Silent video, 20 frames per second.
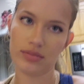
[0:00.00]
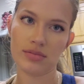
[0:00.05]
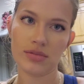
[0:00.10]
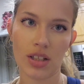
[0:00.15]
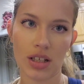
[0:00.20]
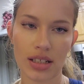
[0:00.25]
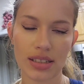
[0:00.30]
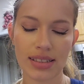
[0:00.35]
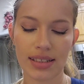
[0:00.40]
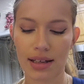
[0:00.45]

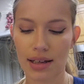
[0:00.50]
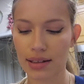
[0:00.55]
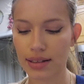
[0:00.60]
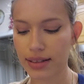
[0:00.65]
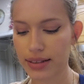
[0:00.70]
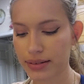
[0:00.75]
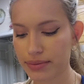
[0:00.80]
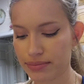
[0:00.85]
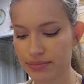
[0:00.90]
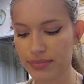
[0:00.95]
not
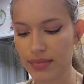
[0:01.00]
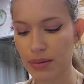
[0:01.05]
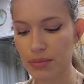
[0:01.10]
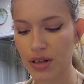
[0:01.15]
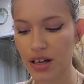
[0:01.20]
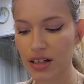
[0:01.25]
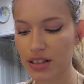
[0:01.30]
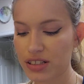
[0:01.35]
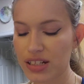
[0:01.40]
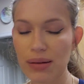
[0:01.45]
exactly. I'm
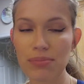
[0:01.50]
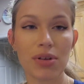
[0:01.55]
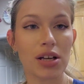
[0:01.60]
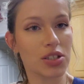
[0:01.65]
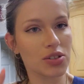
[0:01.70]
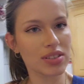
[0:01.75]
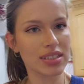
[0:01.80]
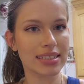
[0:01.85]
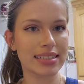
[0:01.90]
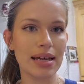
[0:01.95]
not
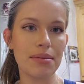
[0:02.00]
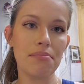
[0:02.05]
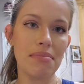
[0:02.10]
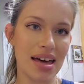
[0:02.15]
doing the same